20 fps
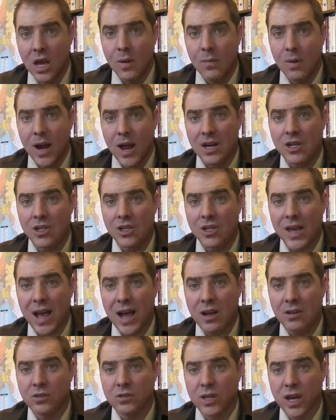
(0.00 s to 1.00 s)
but actually
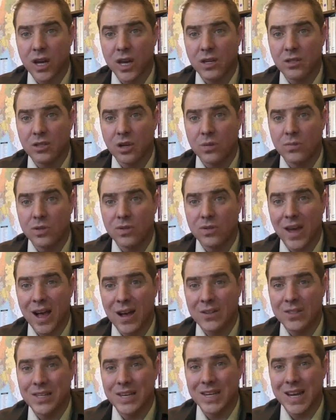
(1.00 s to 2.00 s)
outside in terms of
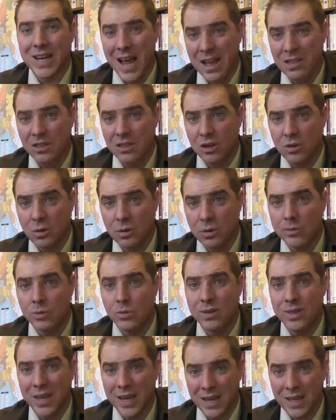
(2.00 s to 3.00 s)
outside ethnic groups
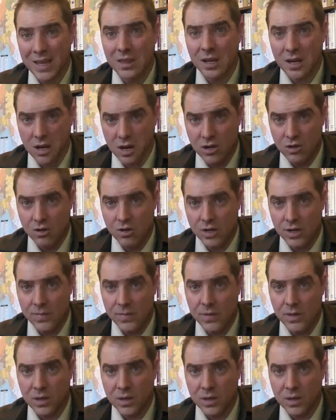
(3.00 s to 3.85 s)
within the country,